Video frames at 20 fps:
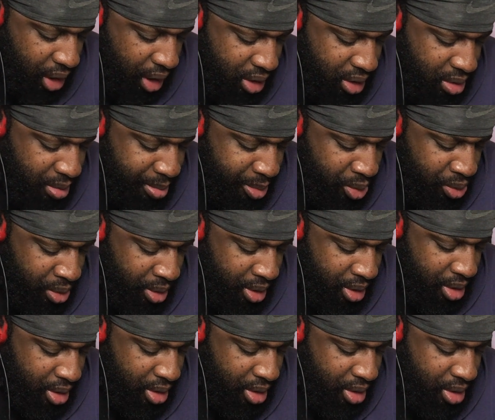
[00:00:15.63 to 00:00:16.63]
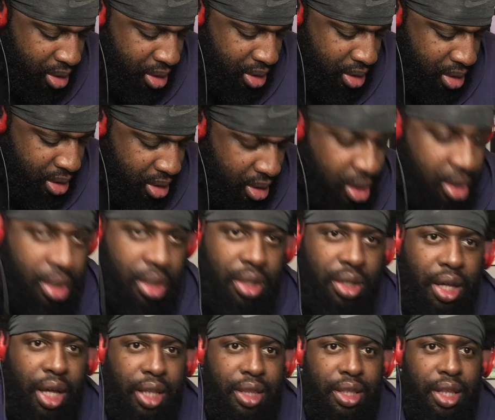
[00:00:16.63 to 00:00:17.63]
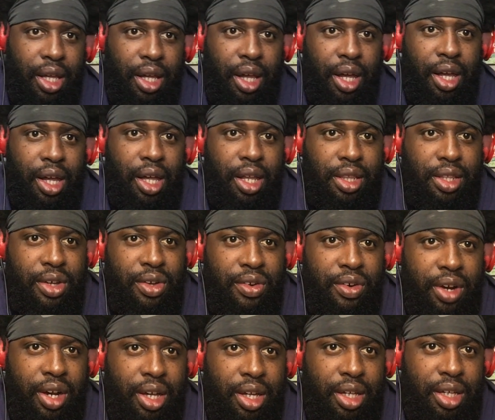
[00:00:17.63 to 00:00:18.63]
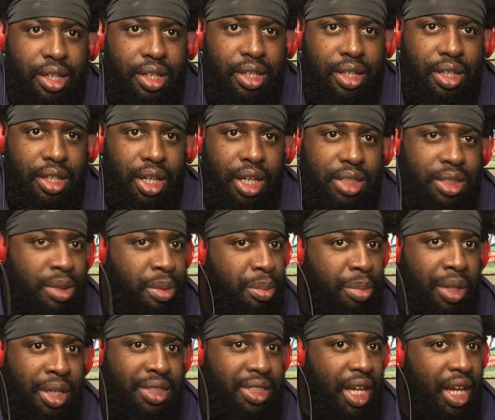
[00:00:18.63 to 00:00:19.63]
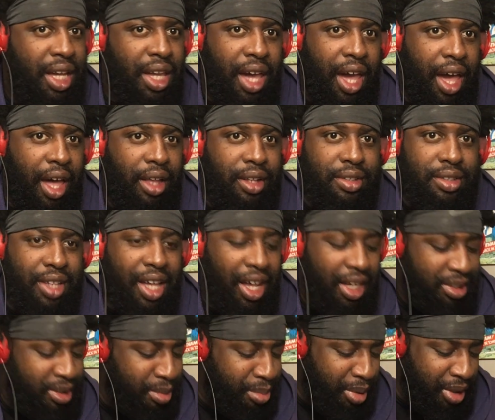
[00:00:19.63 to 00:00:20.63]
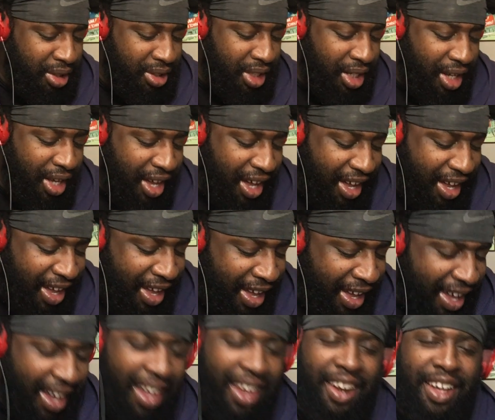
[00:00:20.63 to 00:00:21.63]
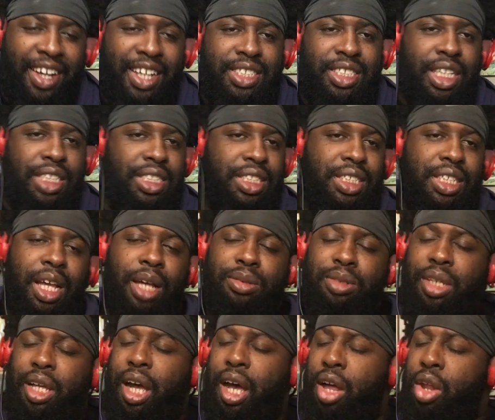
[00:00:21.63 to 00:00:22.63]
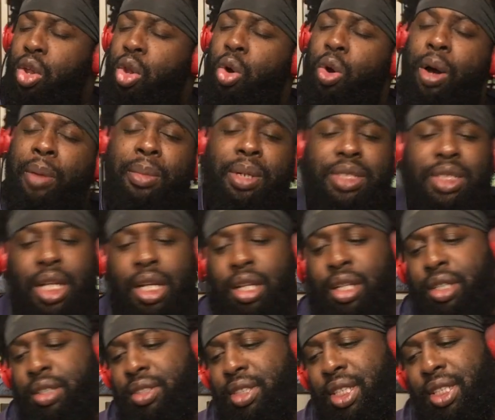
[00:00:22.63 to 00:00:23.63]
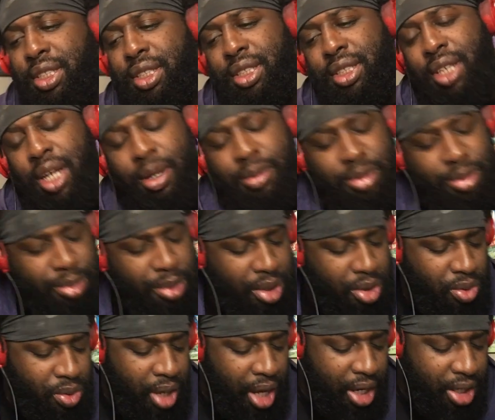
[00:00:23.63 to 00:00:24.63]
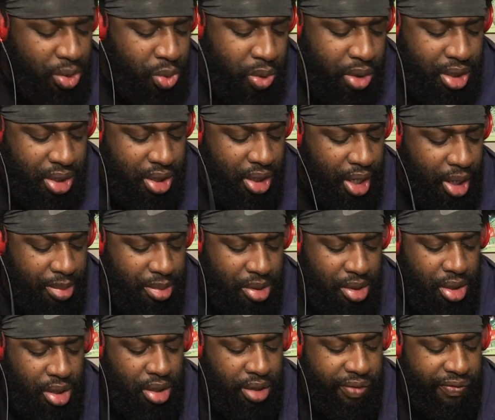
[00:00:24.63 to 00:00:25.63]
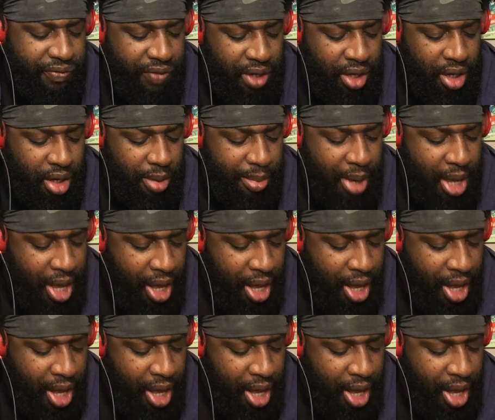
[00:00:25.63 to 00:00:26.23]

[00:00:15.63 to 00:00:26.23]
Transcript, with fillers: Asomugha. I think I got that right. That's the best I got. That's the best I got. And uh, Tessa Thompson, y'all know how much I love Tessa Thompson. Give you guys a quick synopsis of this film.